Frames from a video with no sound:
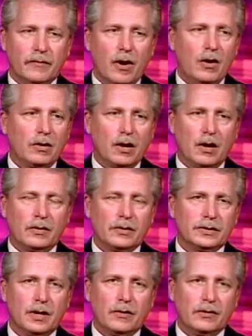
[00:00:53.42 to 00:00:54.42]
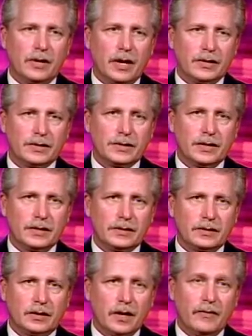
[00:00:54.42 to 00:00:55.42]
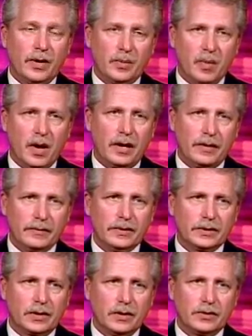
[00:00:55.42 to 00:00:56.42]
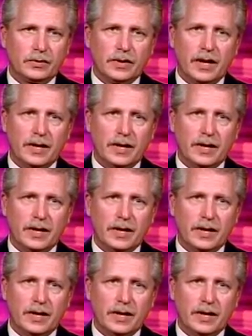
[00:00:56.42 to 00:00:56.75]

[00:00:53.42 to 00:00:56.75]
of all Congress and all the United States, the governing body of this country,